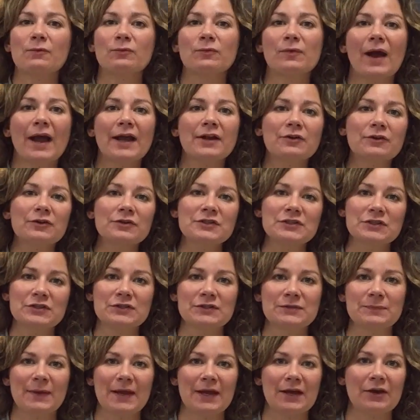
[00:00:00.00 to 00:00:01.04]
writers
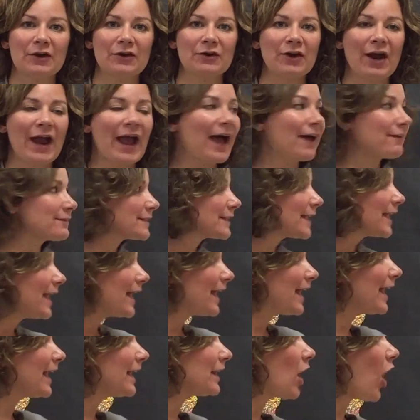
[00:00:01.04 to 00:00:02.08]
use paragraphs
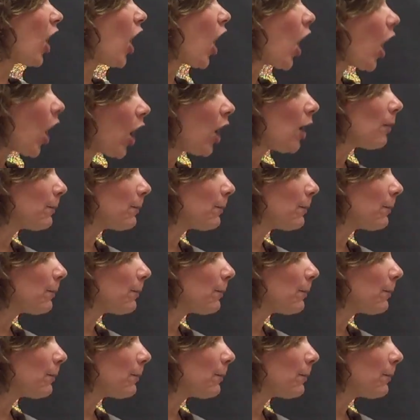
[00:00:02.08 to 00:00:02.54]
in all